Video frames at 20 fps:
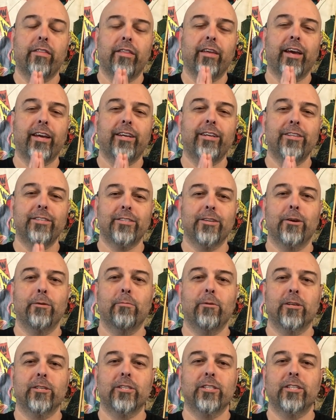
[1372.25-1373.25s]
Thank you so
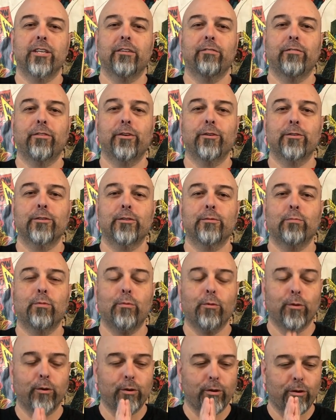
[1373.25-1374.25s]
much, Steph, for your
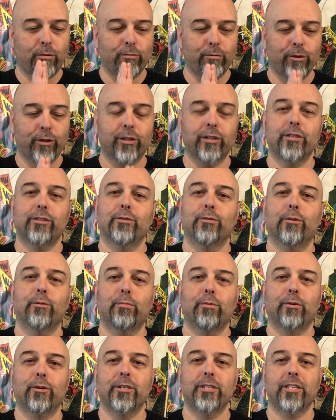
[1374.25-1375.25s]
support. I really do
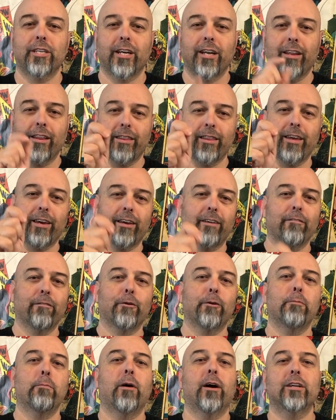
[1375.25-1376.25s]
appreciate it. Thank you
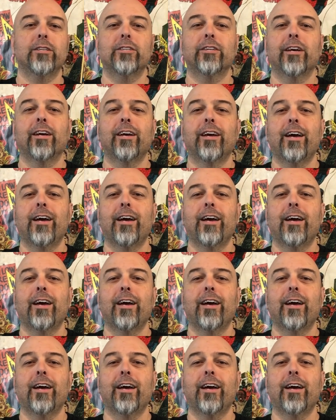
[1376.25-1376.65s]
very much.